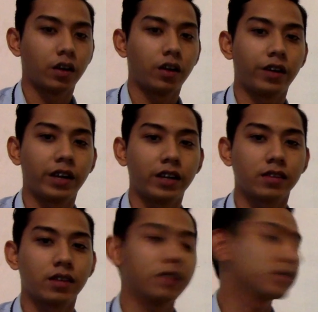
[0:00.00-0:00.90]
Alright,
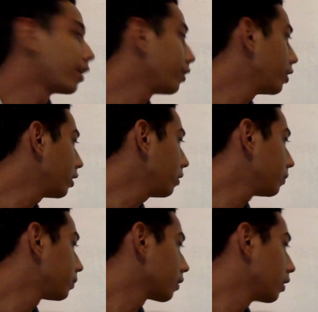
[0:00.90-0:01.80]
let's carry on.
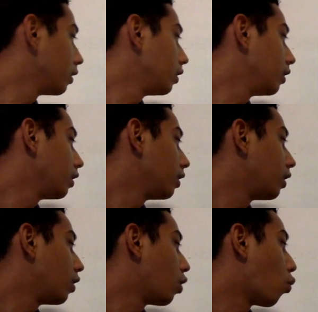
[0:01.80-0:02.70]

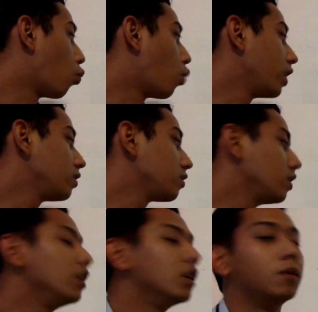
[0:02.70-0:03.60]
Once
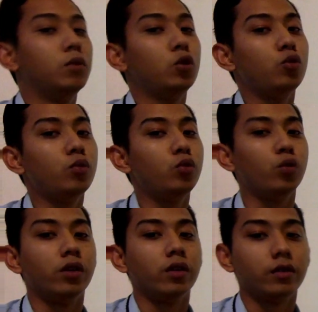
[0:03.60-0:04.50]
in a blue moon.
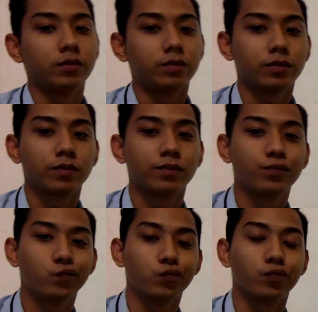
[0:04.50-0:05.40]

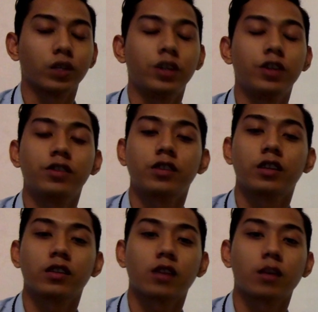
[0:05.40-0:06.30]
Here's an
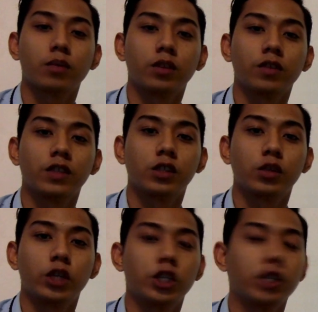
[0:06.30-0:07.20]
example of a
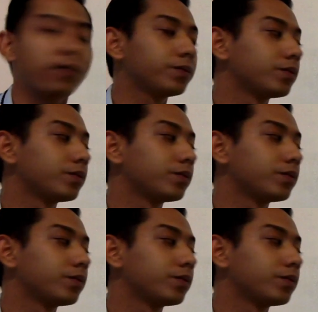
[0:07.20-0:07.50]
situation.